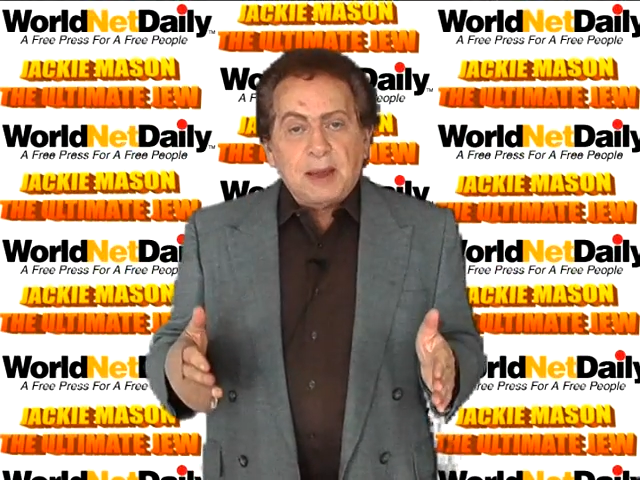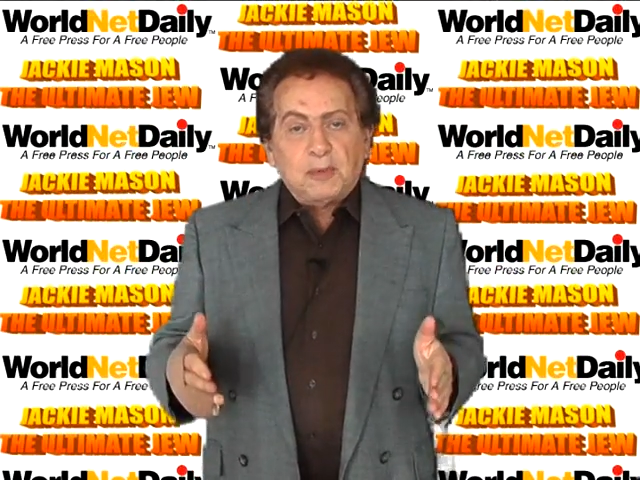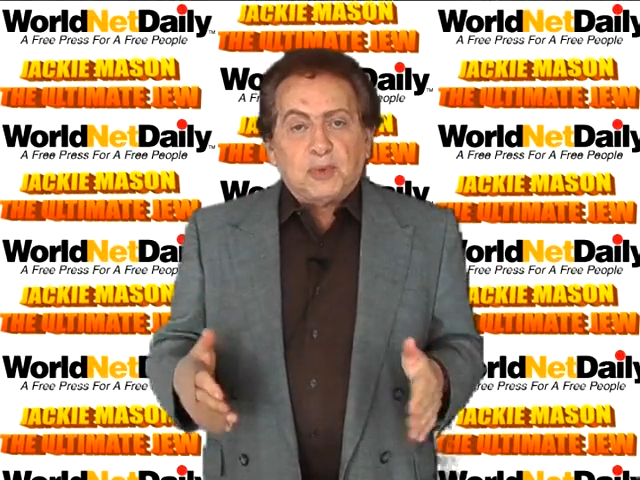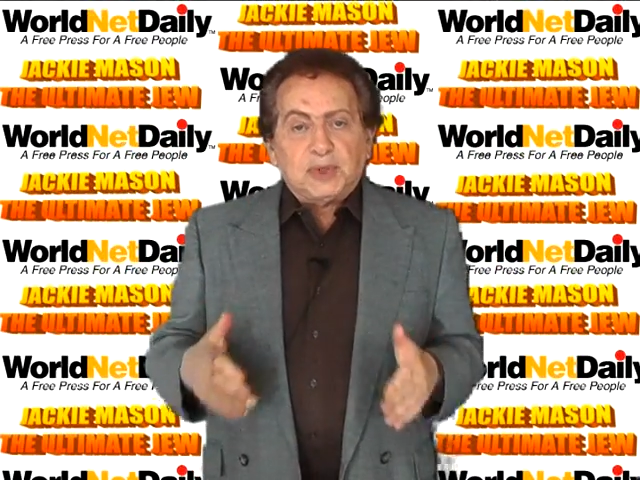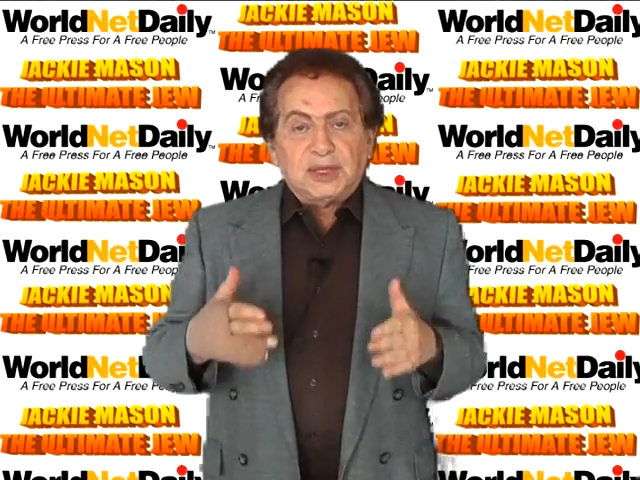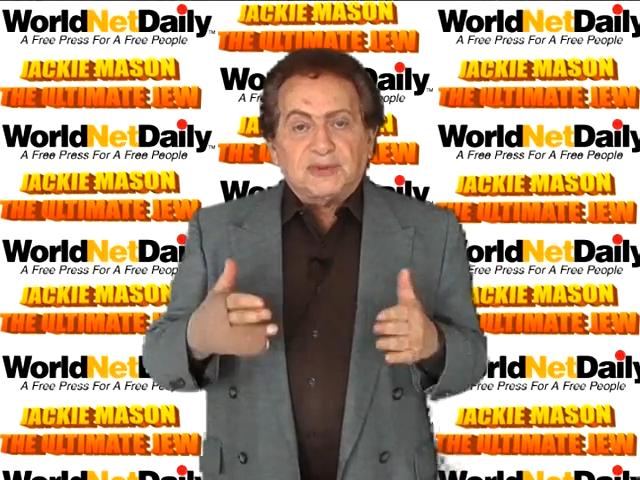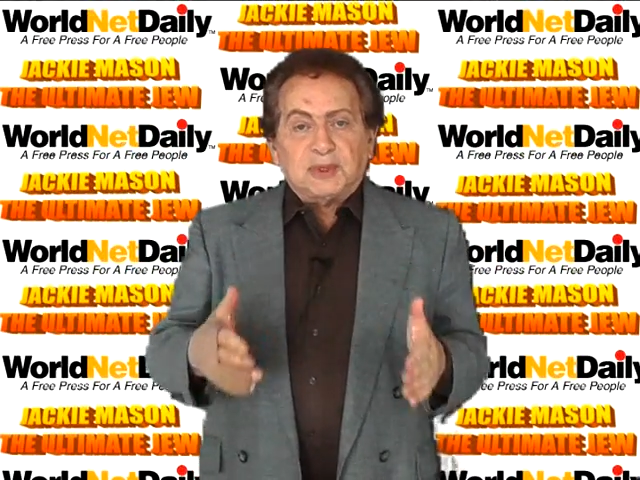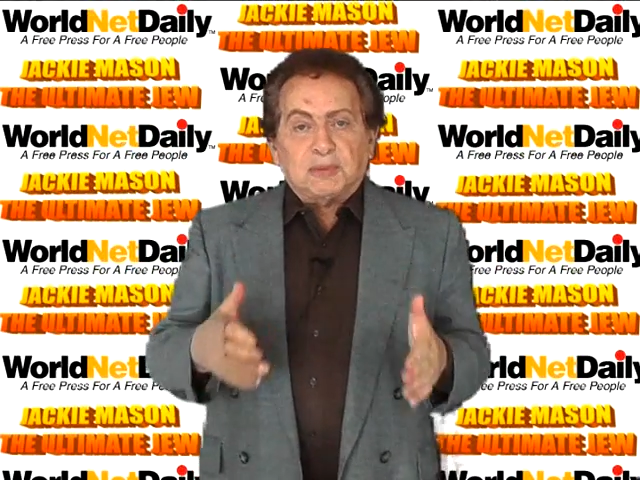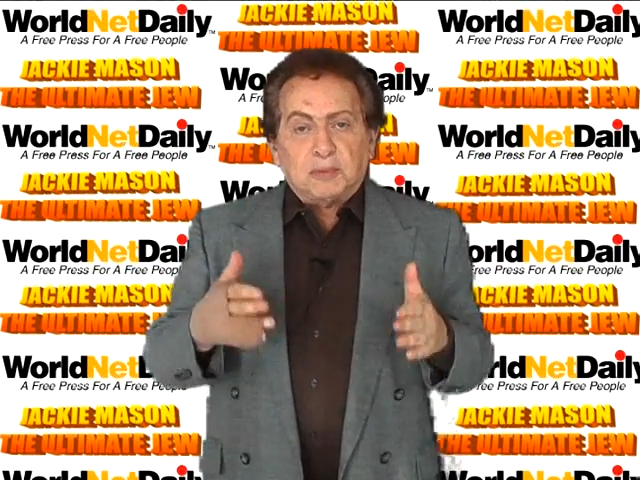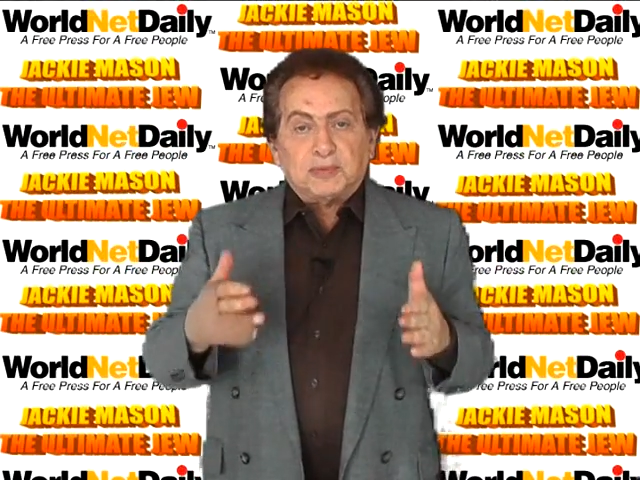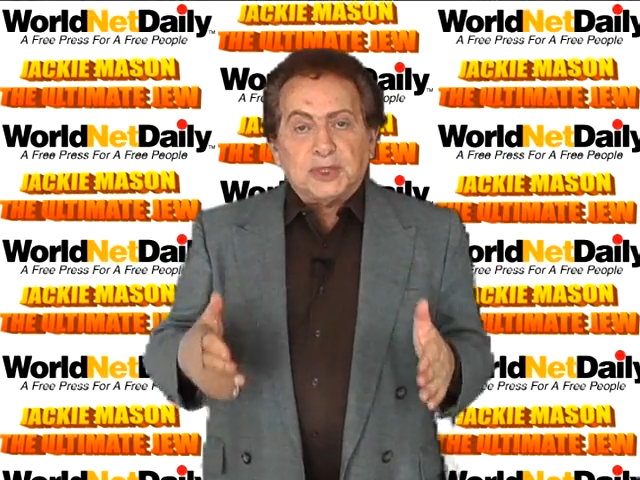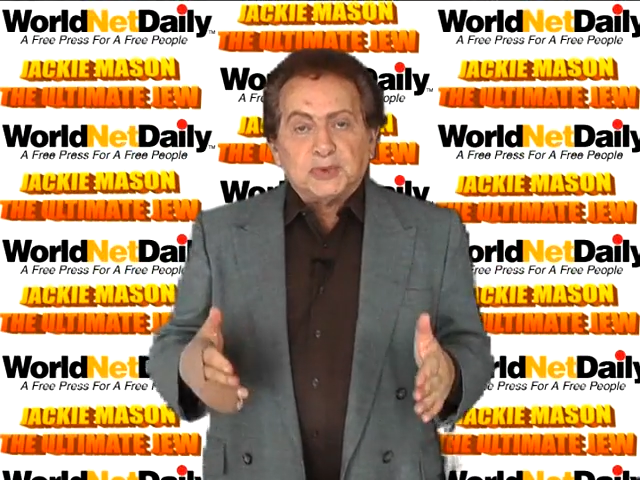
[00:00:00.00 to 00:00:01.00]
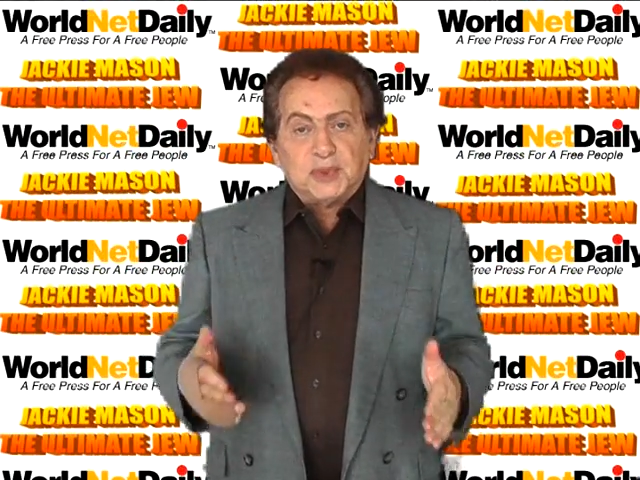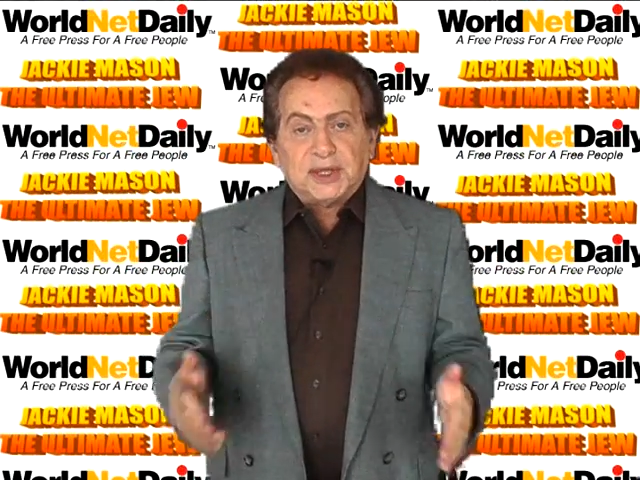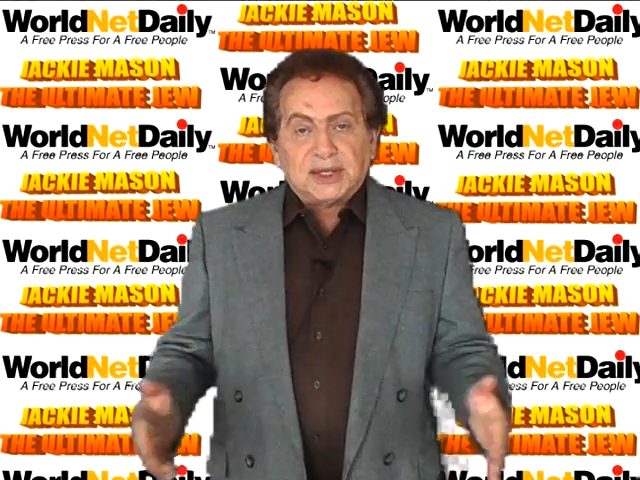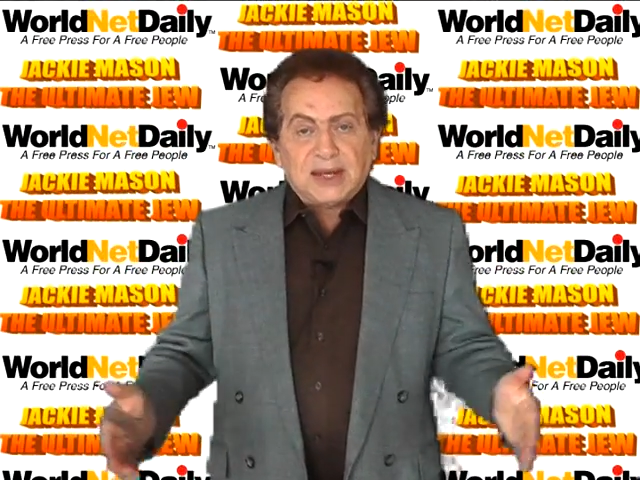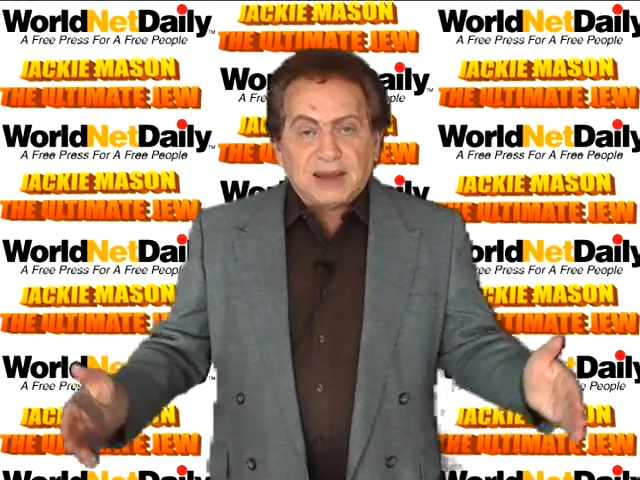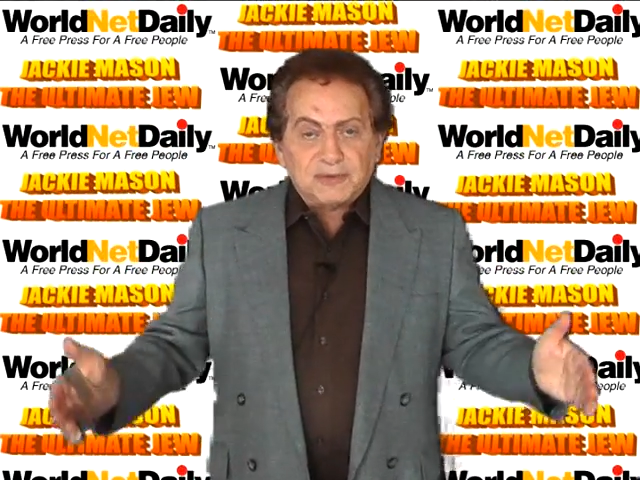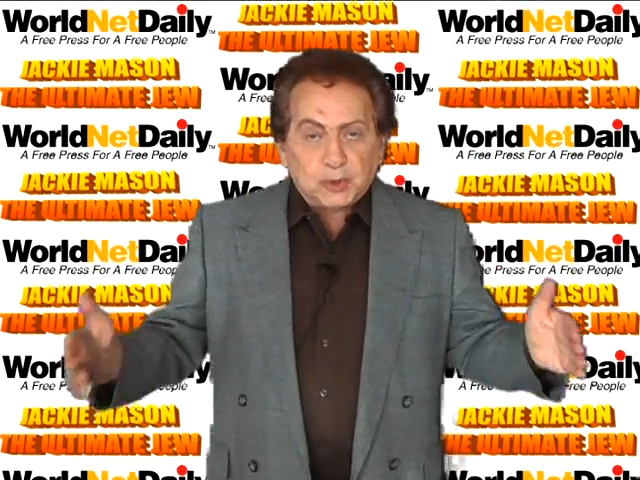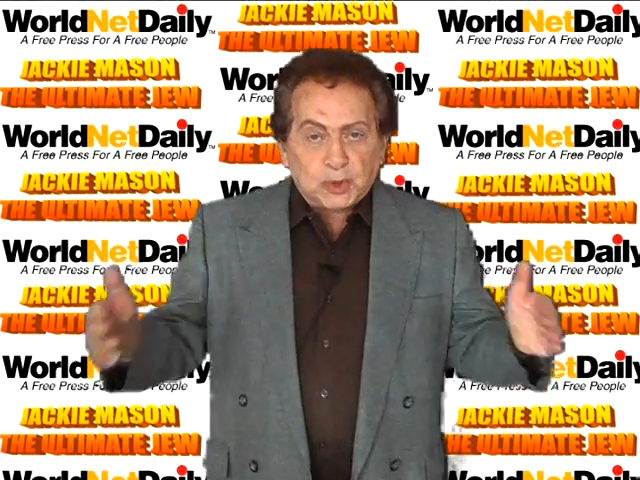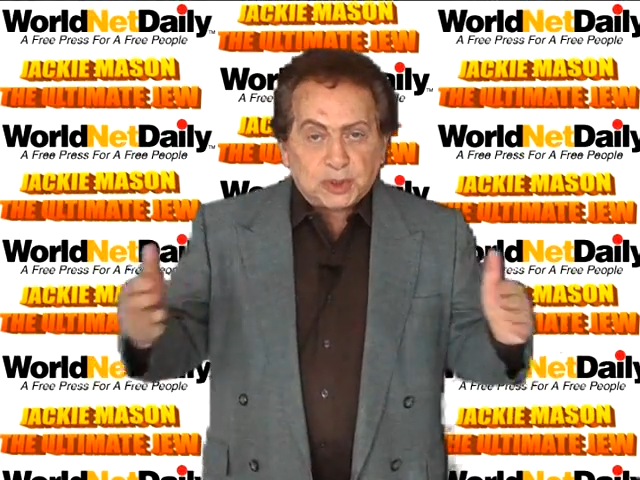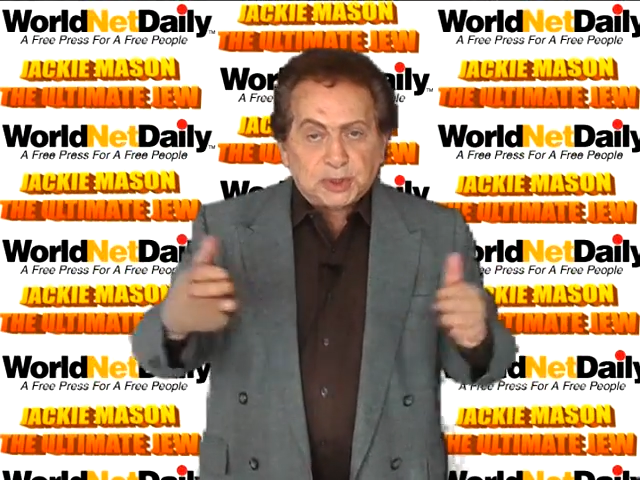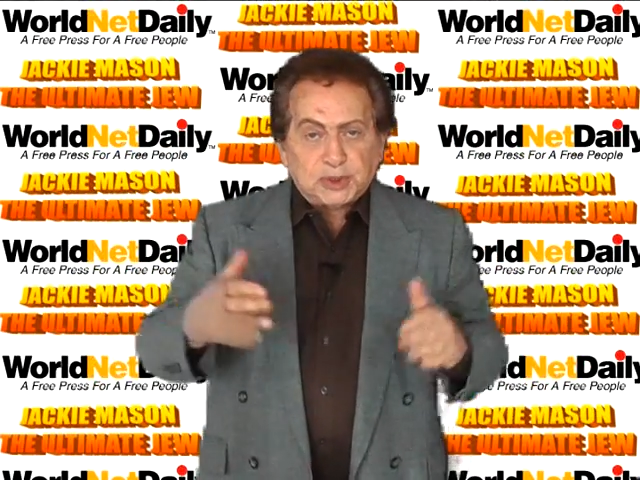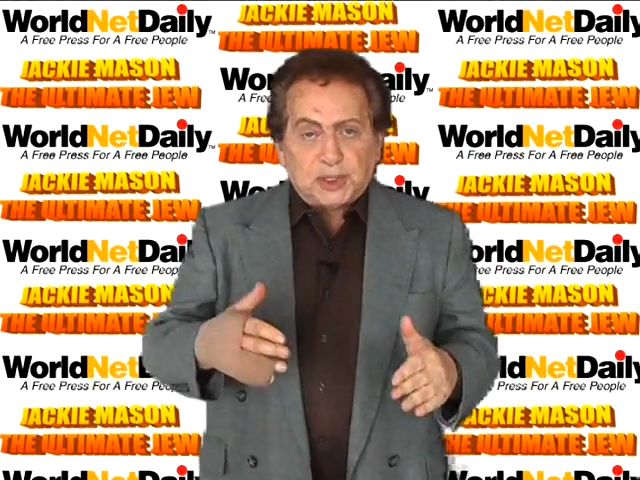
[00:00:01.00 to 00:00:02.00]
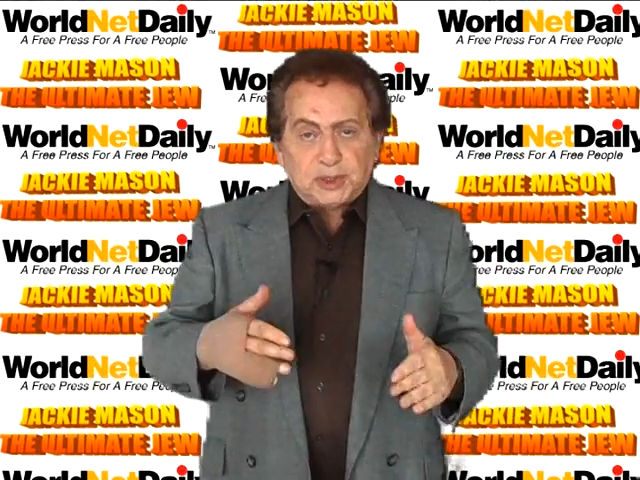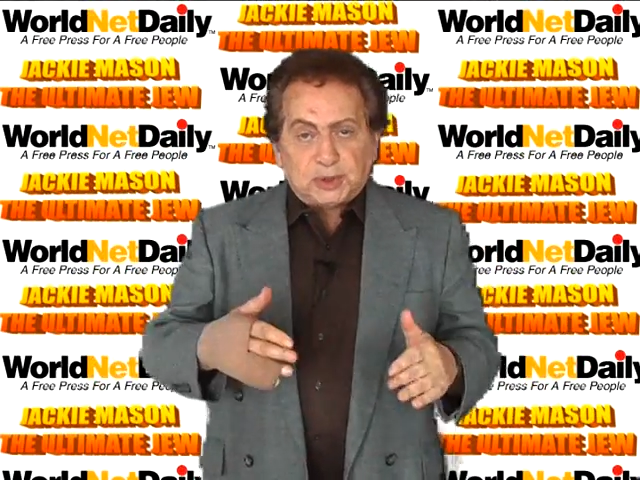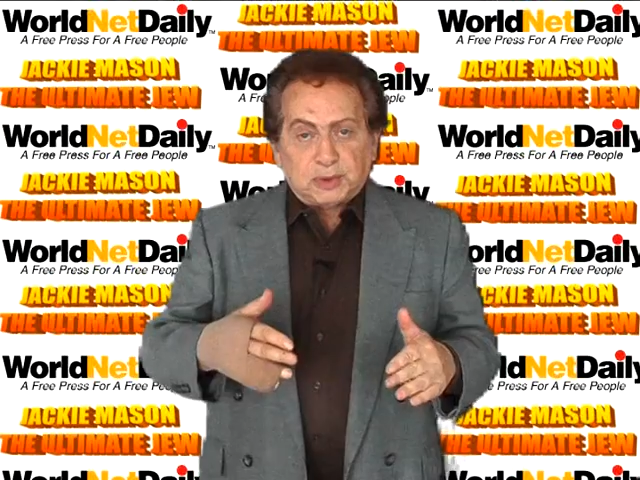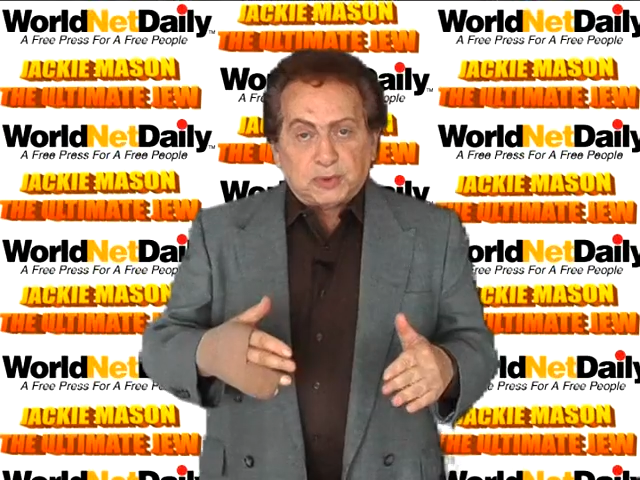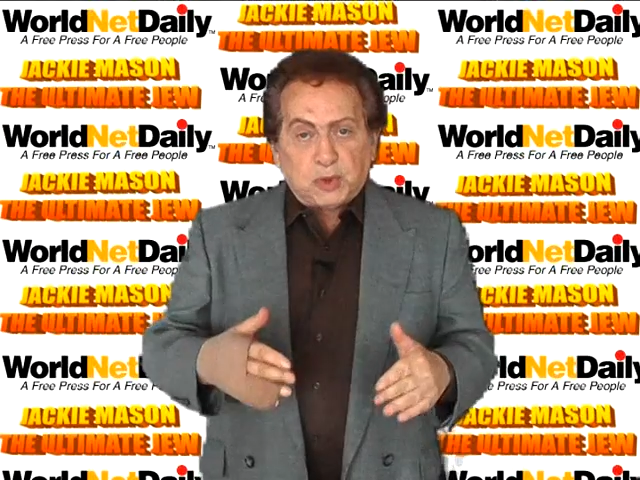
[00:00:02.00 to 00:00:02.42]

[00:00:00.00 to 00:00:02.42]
But we give them a place where they can have an organization.